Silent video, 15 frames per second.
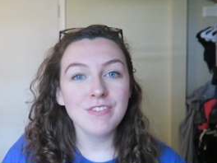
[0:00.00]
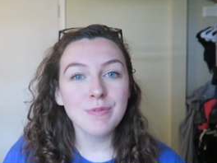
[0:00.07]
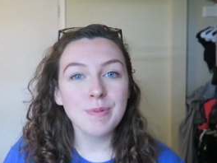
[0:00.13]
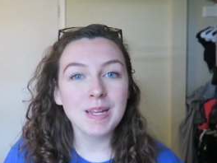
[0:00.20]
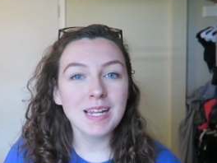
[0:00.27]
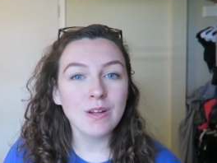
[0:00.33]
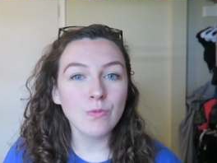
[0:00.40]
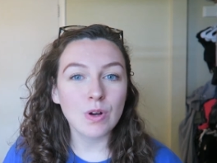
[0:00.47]

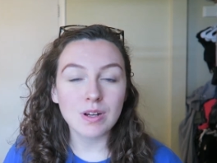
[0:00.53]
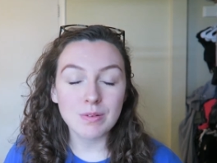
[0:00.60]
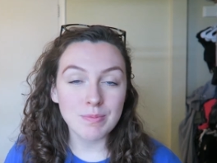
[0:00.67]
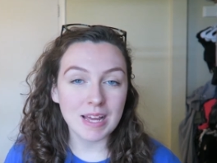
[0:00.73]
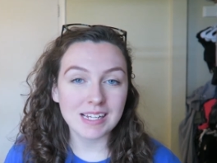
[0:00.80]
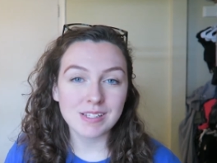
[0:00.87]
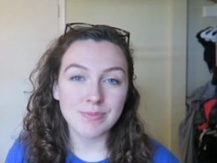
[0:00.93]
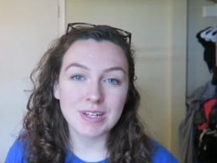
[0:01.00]
everybody and
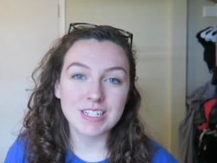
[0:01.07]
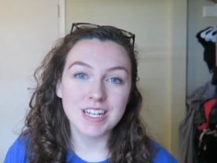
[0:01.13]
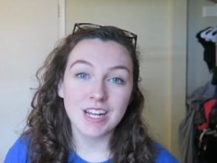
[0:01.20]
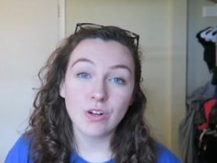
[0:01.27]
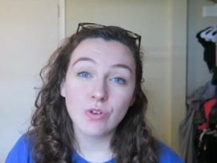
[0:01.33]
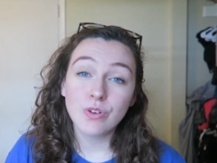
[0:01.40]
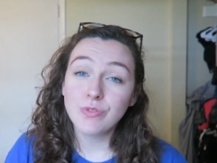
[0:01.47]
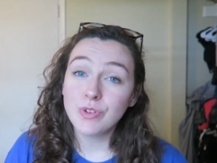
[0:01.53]
welcome back to my
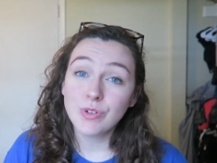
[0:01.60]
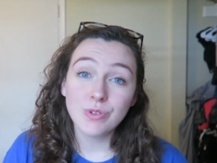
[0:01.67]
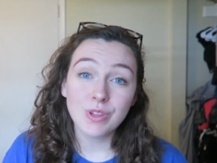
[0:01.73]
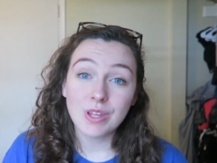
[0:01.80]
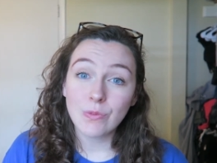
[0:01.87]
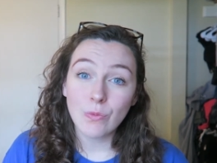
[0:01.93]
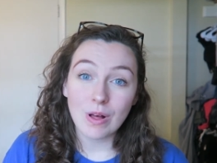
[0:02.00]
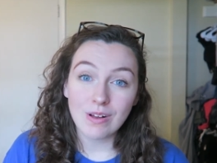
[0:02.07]
channel if you're
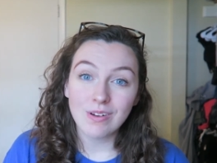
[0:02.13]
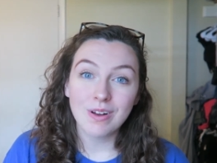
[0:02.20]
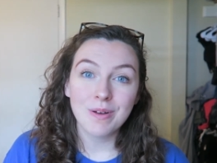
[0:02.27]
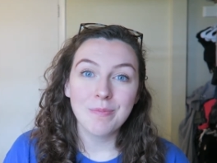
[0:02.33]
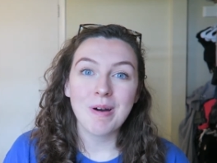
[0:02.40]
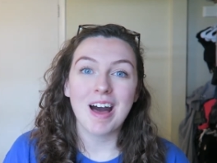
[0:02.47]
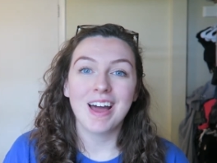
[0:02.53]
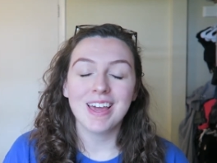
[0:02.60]
new then
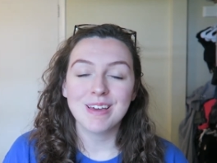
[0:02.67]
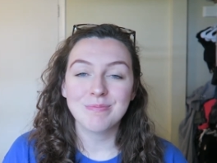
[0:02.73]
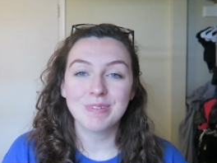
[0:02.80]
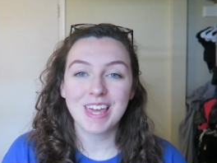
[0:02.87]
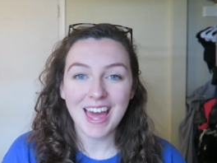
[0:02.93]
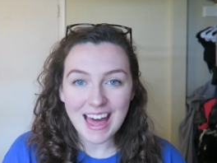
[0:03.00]
welcome I am